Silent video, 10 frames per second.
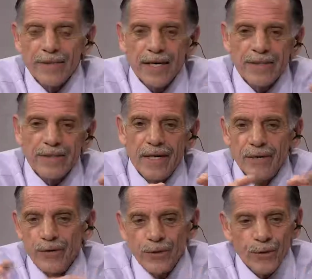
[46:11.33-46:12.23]
in that
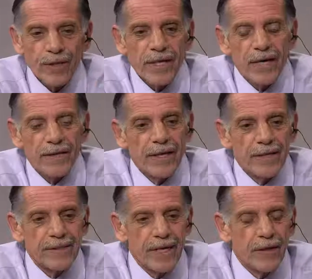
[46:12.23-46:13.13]
town, you're allowed in
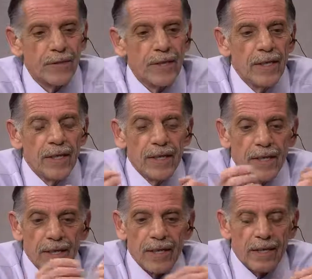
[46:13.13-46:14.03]
that town.
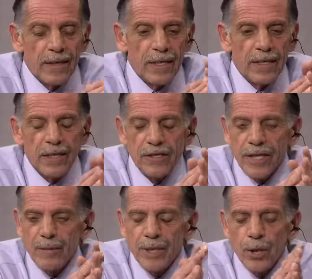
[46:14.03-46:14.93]
And you
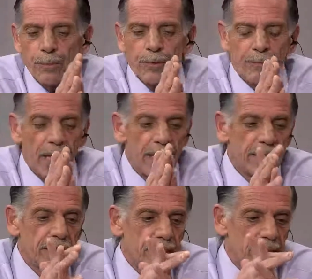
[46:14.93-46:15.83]
got to be
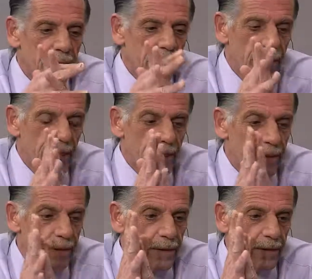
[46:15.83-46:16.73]
open-minded.
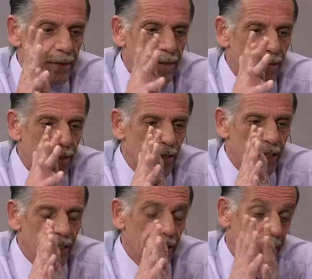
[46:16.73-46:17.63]
And you know,
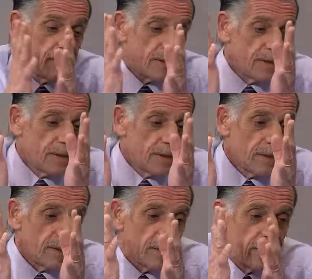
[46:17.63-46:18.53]

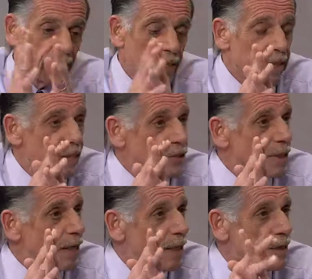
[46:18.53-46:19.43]
I guess
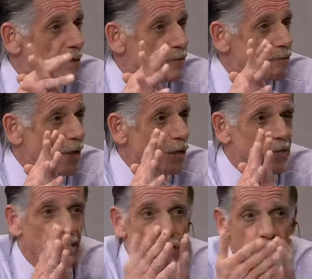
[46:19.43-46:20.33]
as far as
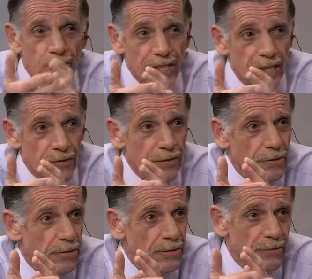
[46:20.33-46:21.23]
I know, it's
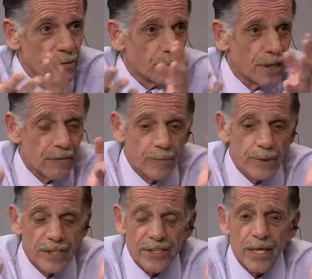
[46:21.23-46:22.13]
canceled from what
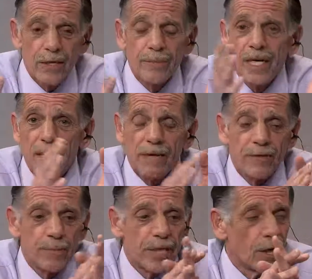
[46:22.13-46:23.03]
everybody's telling me. I
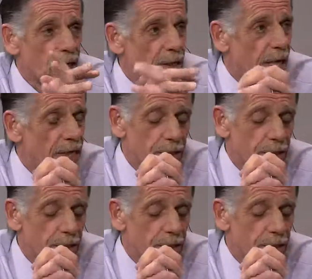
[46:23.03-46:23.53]
haven't been online